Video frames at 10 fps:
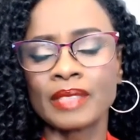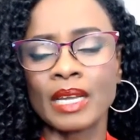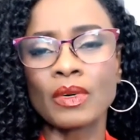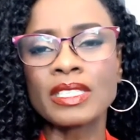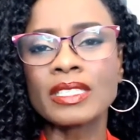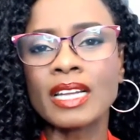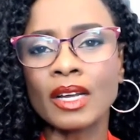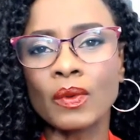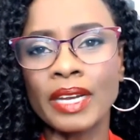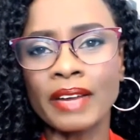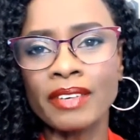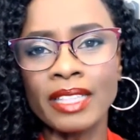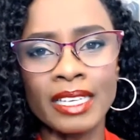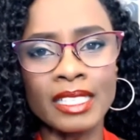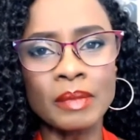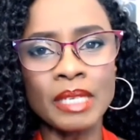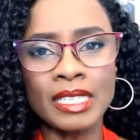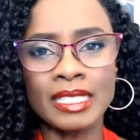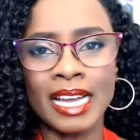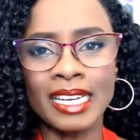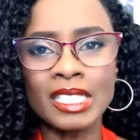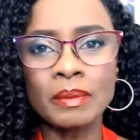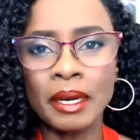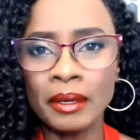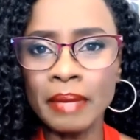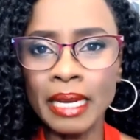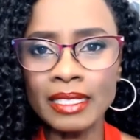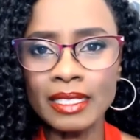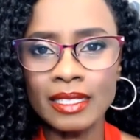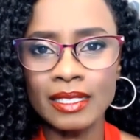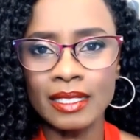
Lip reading: It wasn't that I quit everything. It's because I experiment